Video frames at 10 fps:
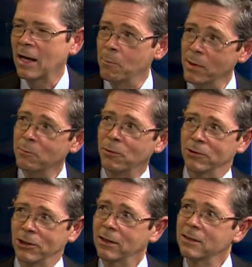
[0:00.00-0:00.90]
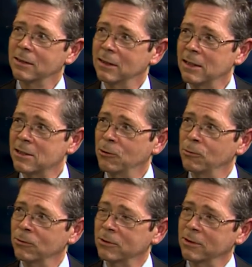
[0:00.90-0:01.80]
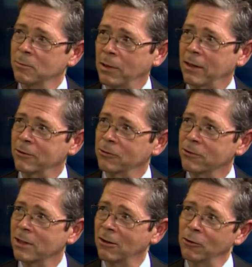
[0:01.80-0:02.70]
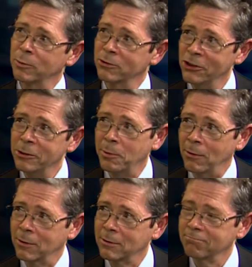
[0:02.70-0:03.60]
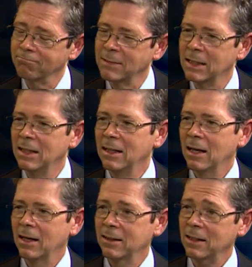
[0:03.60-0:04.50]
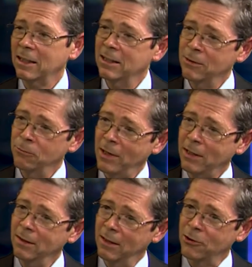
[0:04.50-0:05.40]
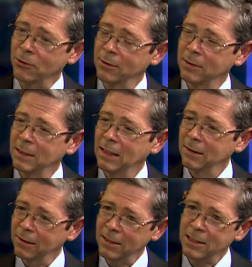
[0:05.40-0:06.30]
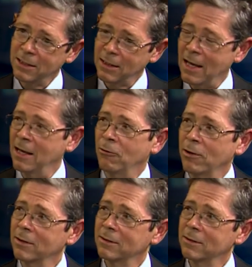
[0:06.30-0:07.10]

big project is called the Black Country Global Geopark. And that is a recognition that this area